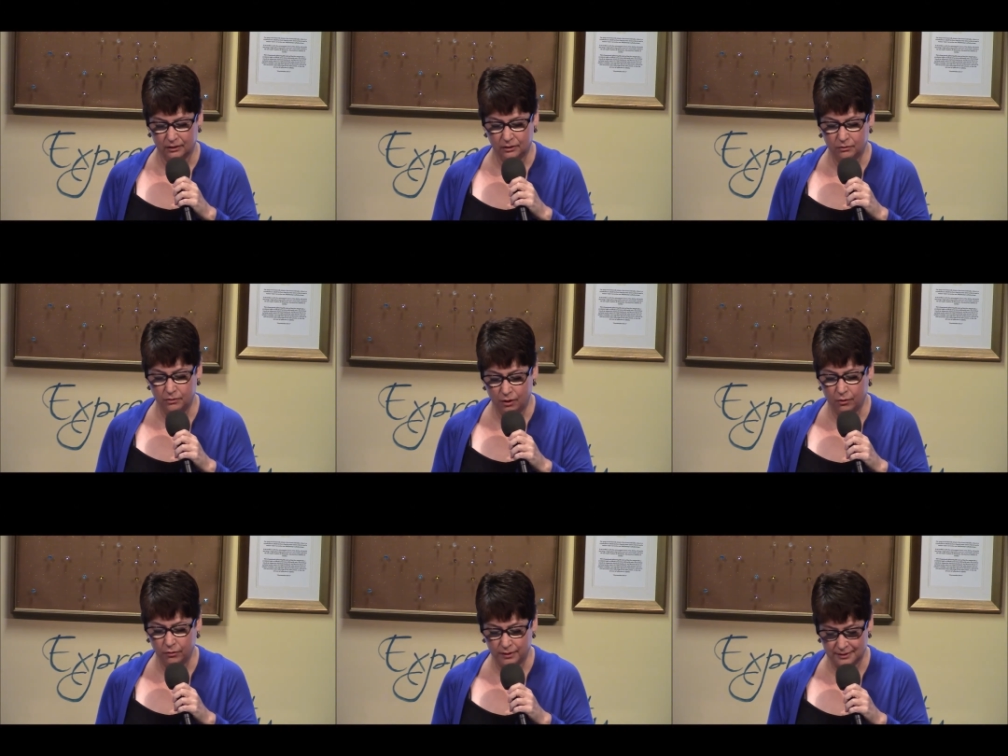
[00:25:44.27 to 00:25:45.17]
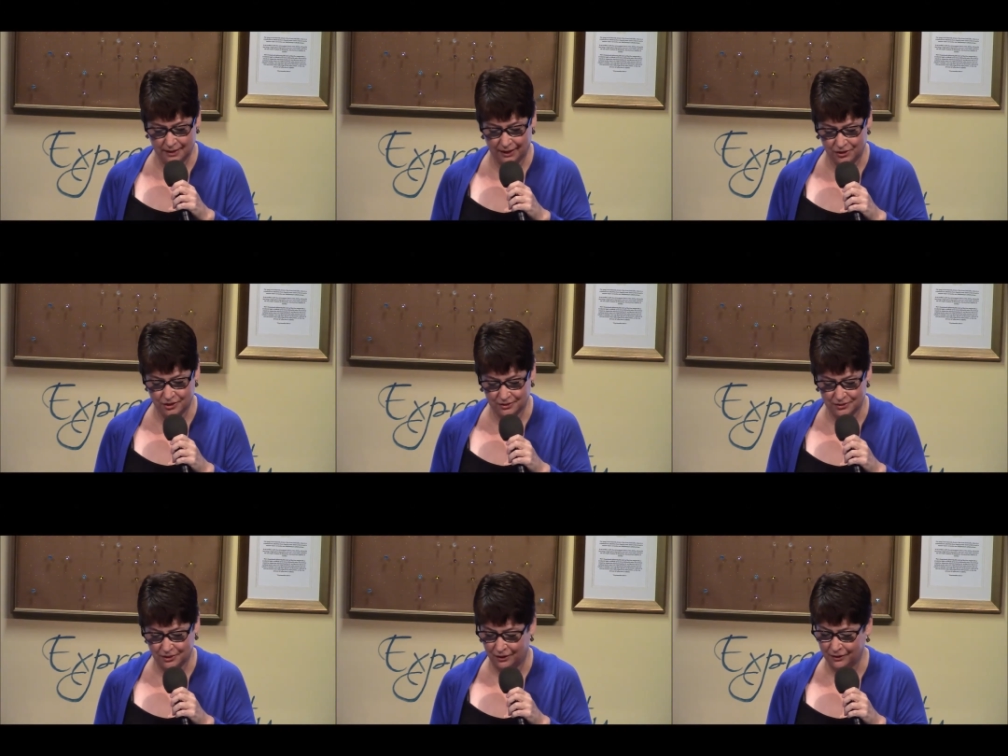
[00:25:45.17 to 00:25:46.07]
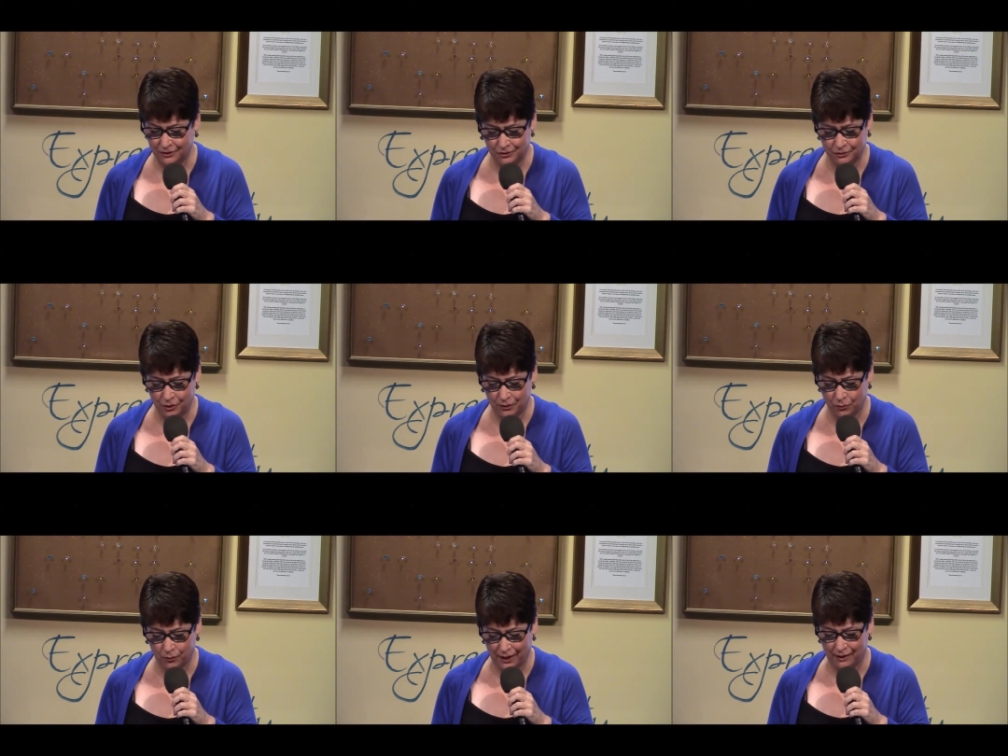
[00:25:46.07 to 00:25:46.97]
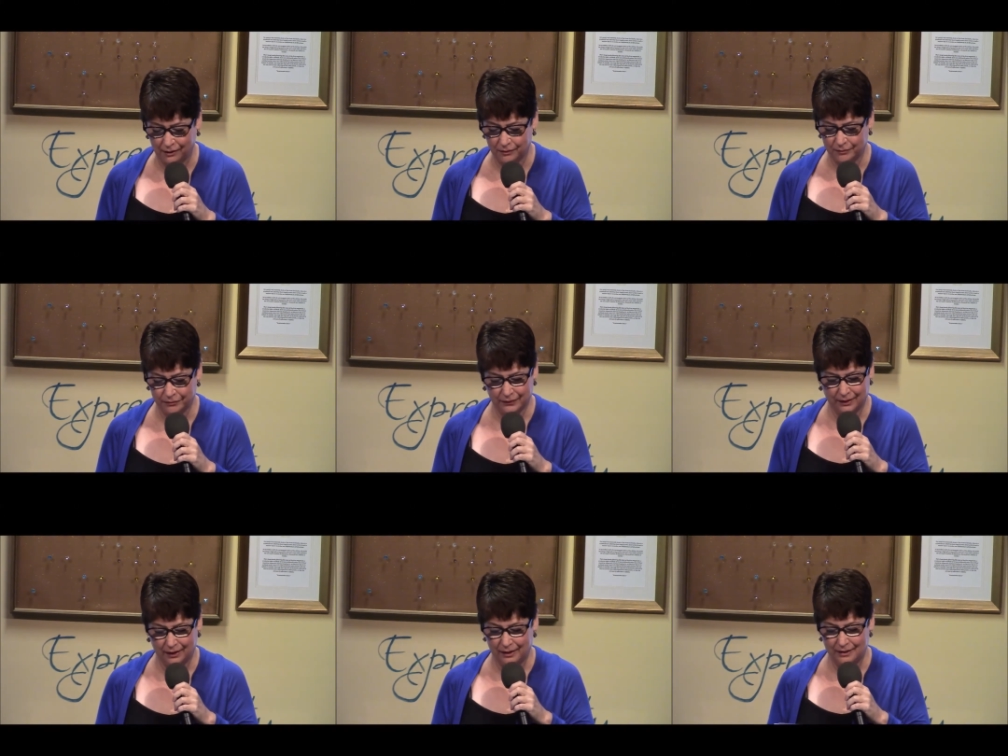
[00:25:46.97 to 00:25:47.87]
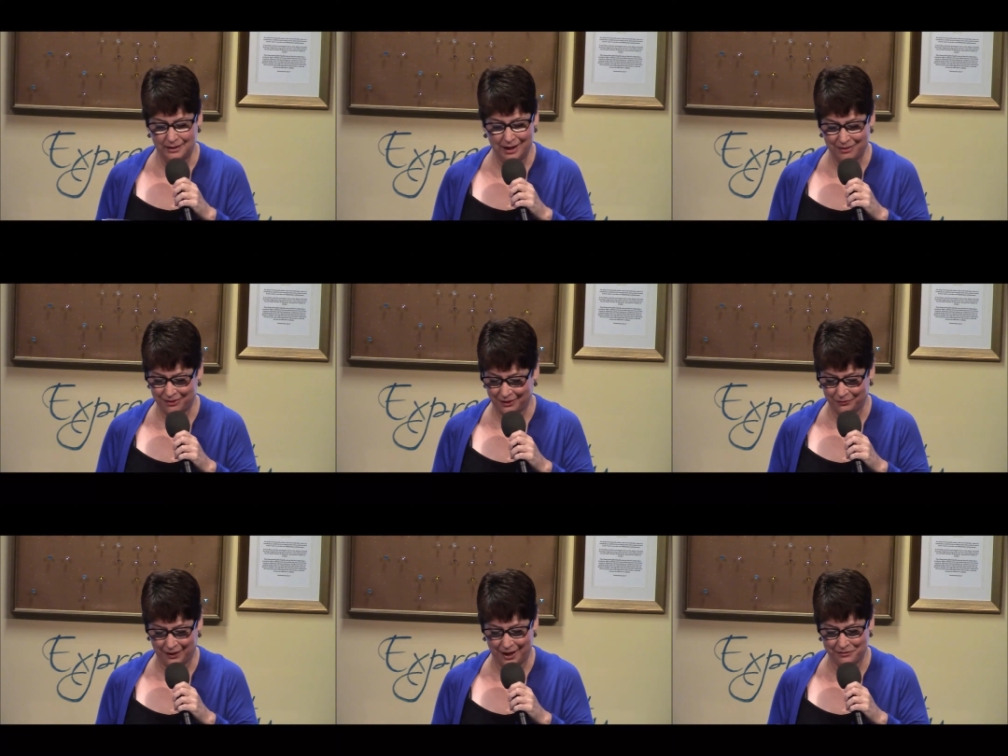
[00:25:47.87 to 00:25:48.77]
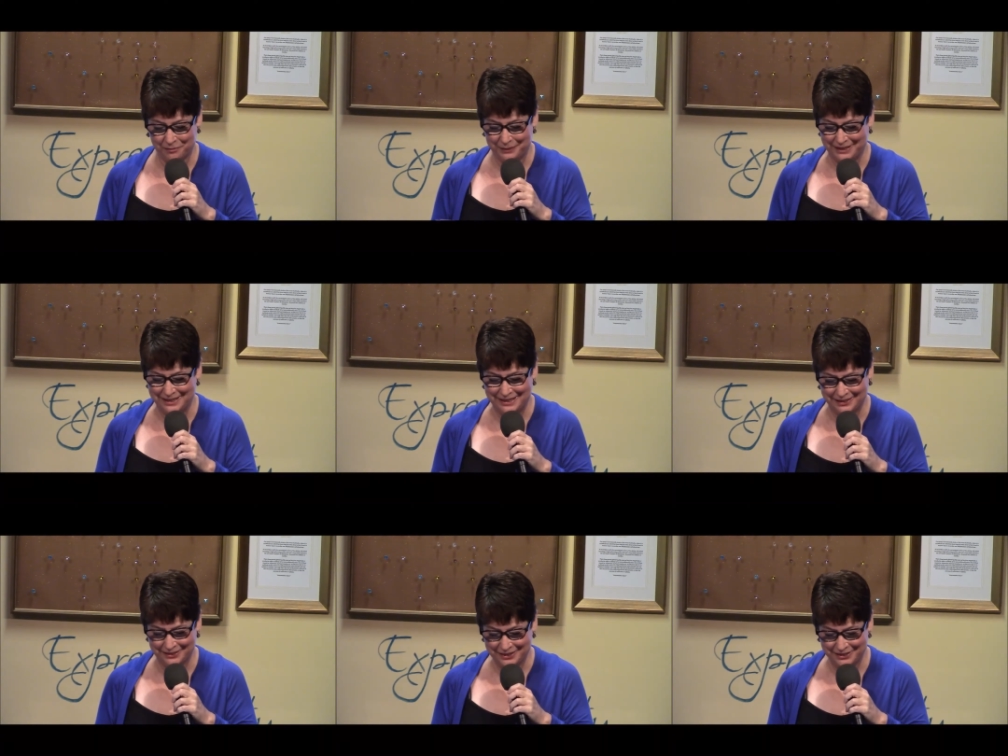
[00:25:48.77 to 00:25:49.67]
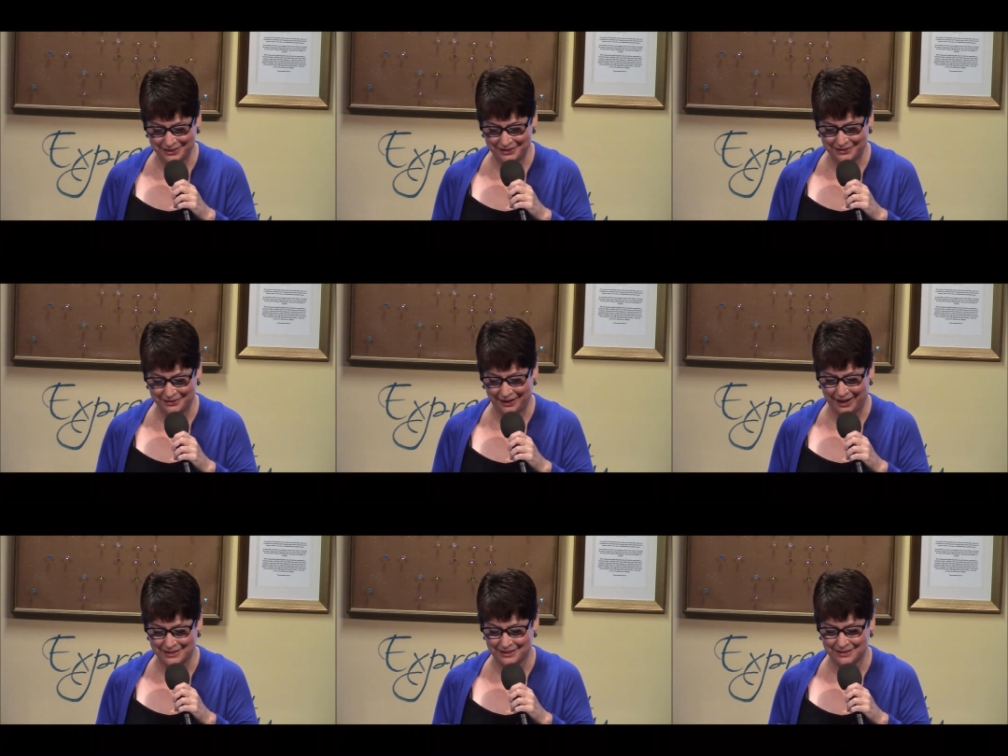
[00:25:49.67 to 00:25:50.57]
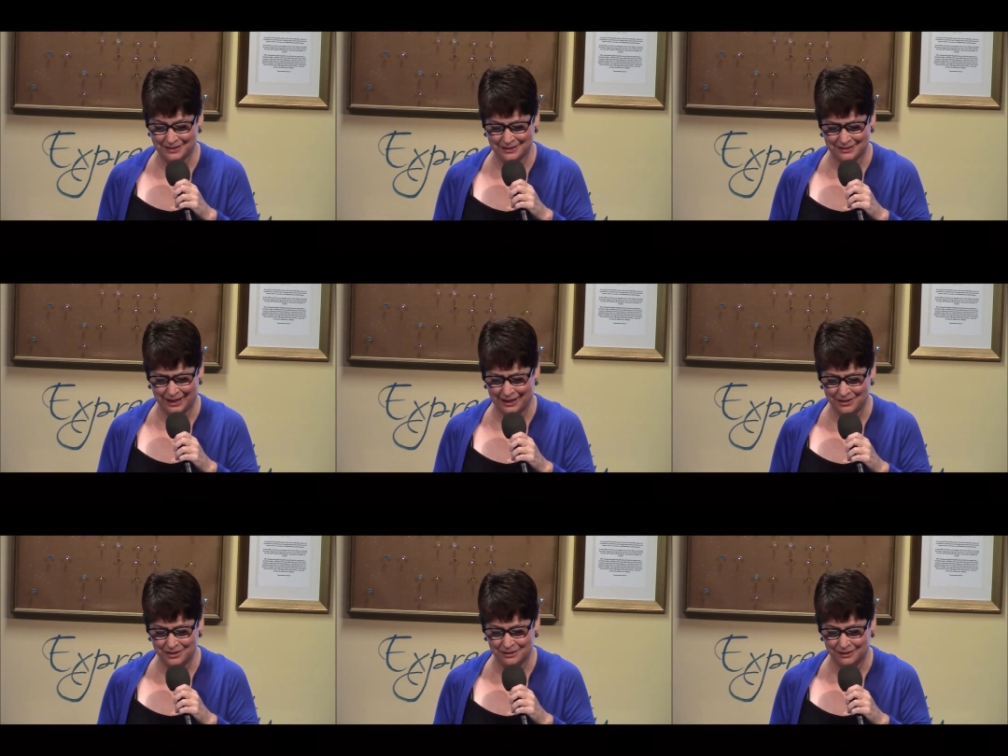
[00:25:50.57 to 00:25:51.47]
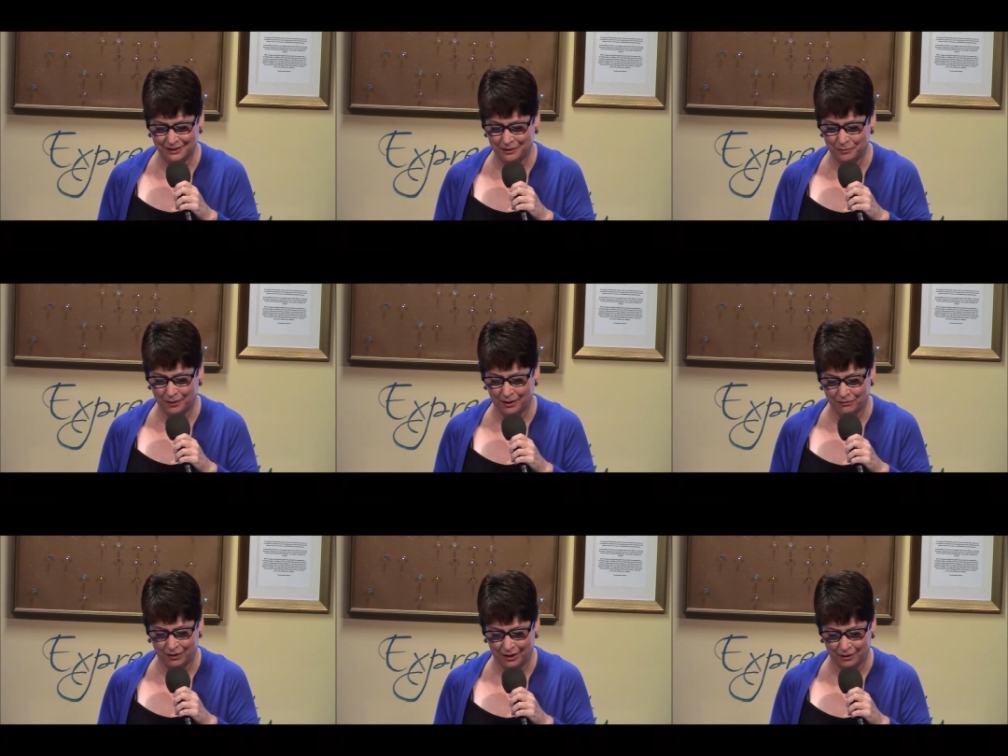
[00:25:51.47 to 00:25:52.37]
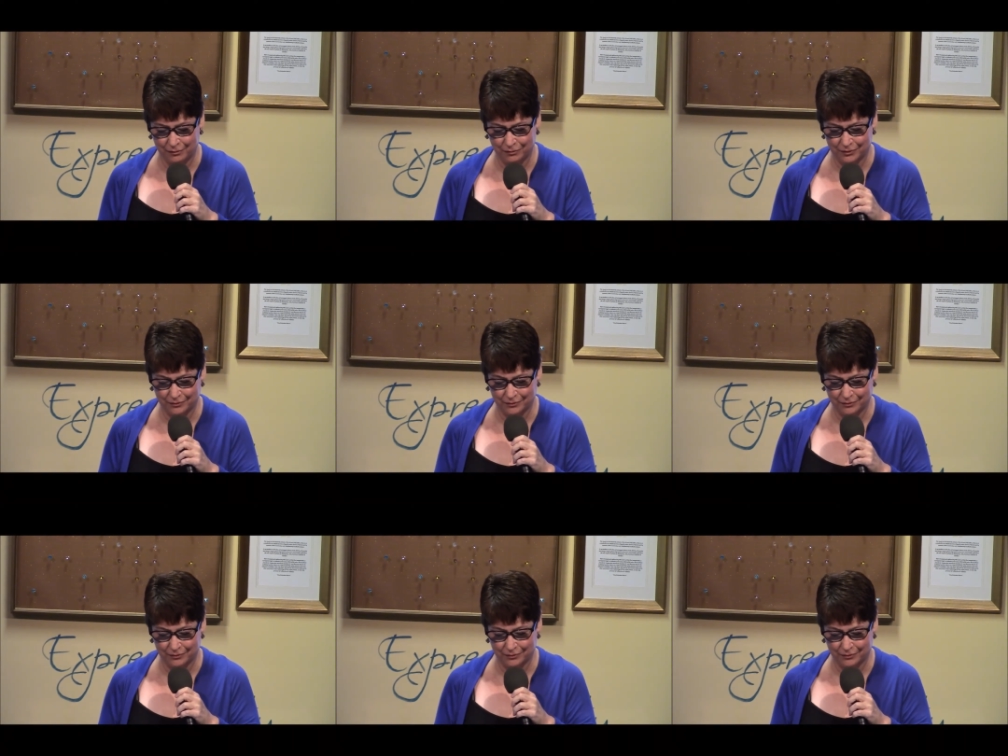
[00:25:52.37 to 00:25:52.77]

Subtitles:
You know this ancient song, and you know it well. Nothing will ever be dear to you as is this ancient hymn of love.